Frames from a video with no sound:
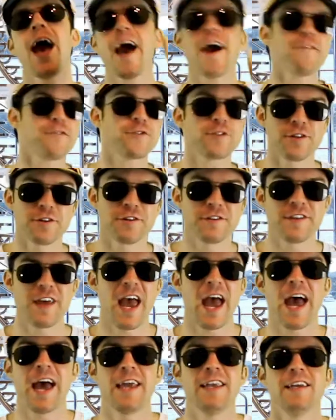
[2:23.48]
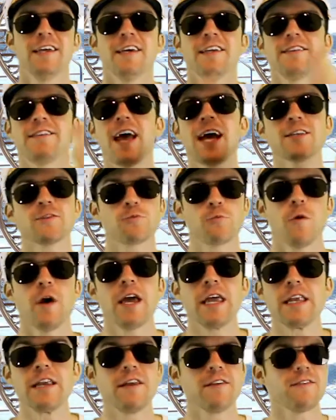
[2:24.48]
After that, that's
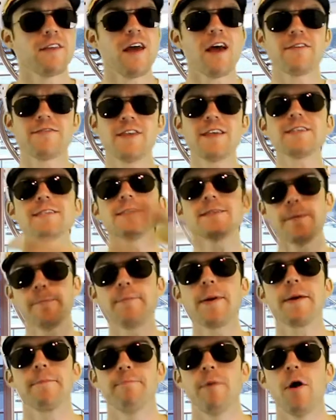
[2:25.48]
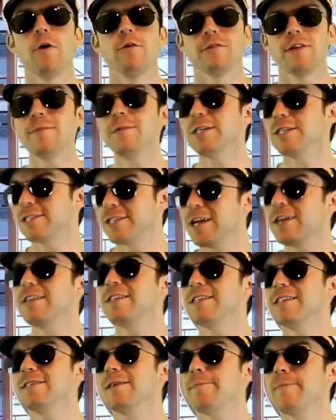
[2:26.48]
when, this is a big boat. Let me just tell you,
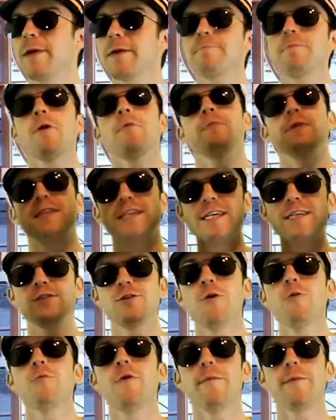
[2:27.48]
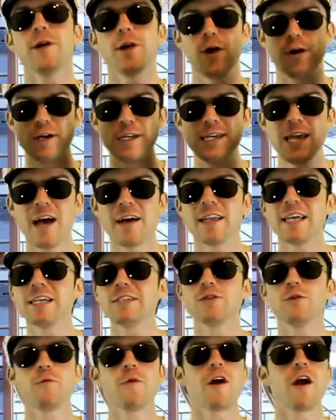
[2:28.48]
this is a big boat, but these two women are yelling
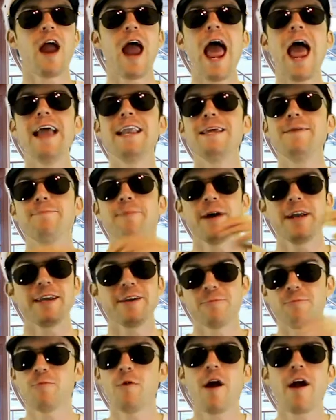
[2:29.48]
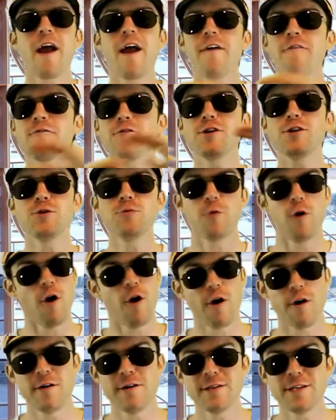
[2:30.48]
to where anybody, wherever you
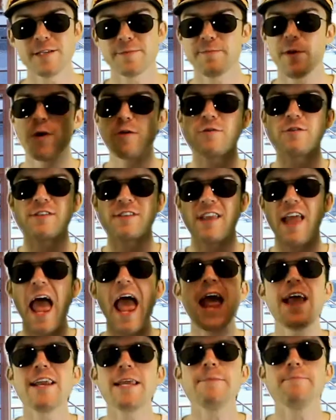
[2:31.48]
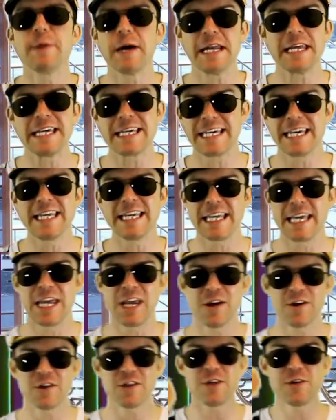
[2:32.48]
are in this boat, anybody can
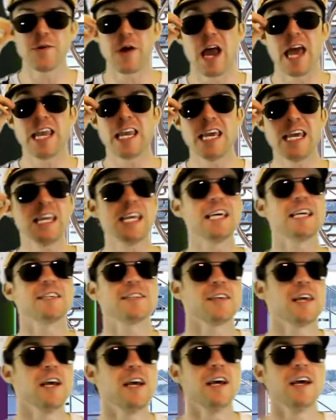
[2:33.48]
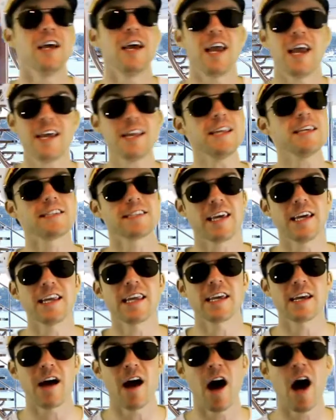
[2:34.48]
hear you, and it is
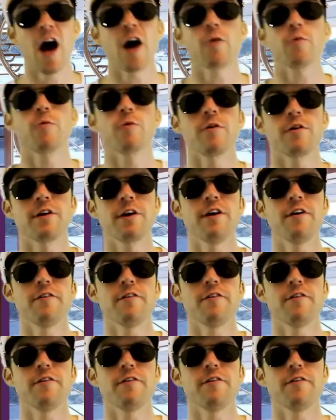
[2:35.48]
getting awkward